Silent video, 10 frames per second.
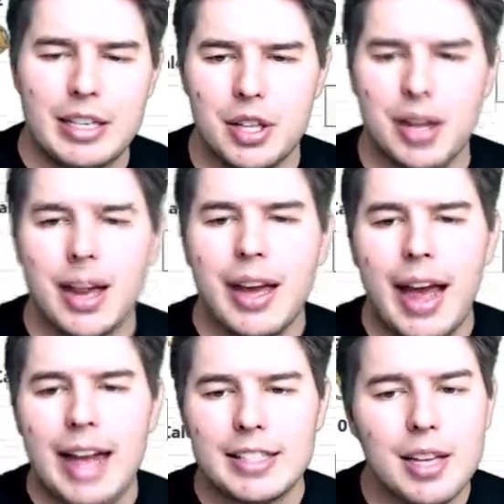that
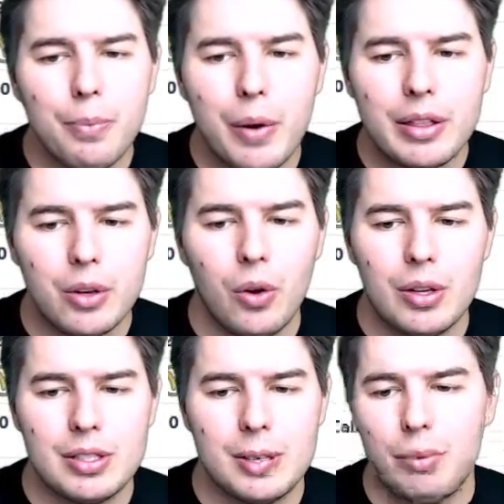at some point the goal
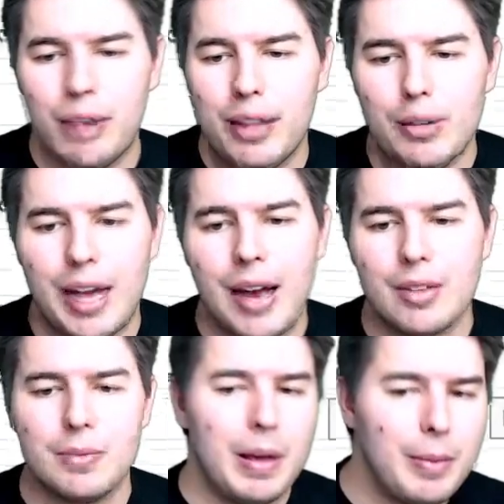is to play those
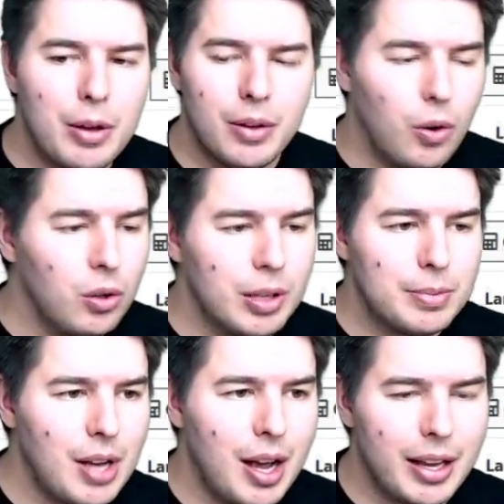out, maybe hold up
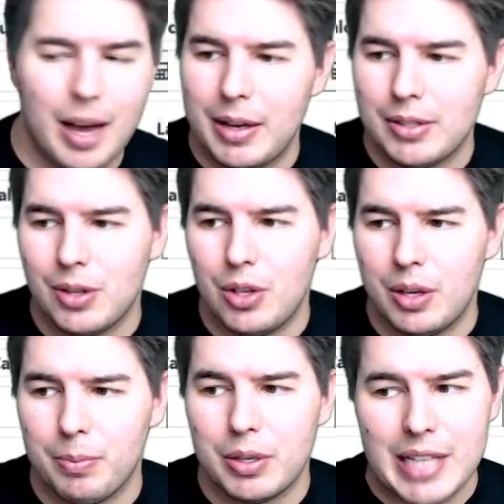Saw It Coming so that you
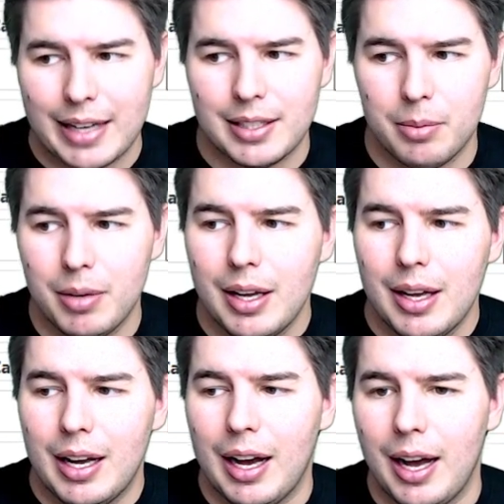can protect them,
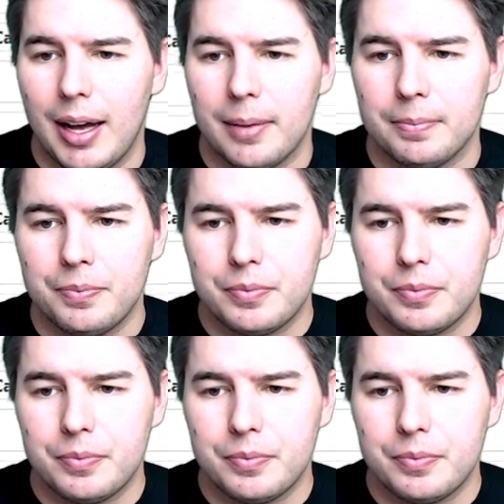and